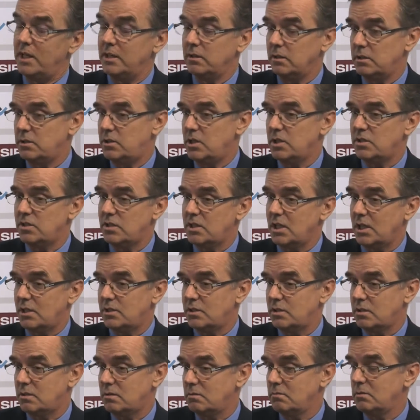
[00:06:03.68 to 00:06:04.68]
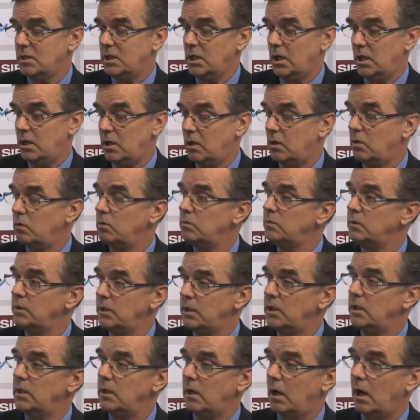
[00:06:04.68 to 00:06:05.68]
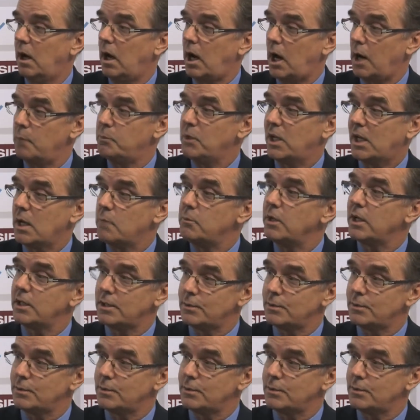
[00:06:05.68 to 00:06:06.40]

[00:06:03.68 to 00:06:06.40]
and logistics, are becoming